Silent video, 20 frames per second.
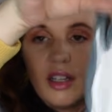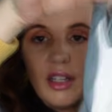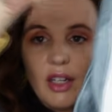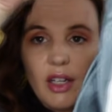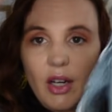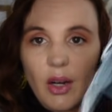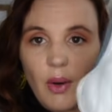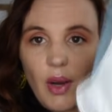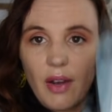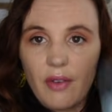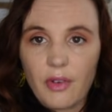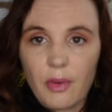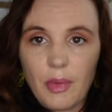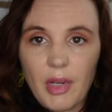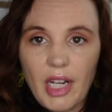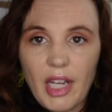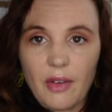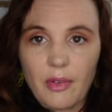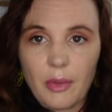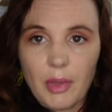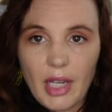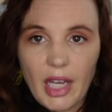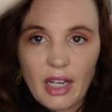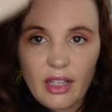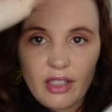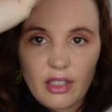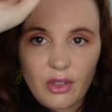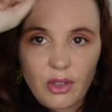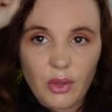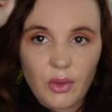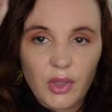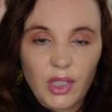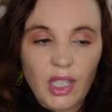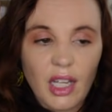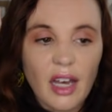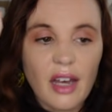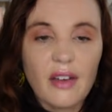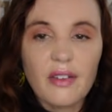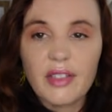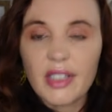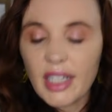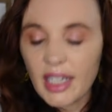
you know, everybody, everybody has their own gloves.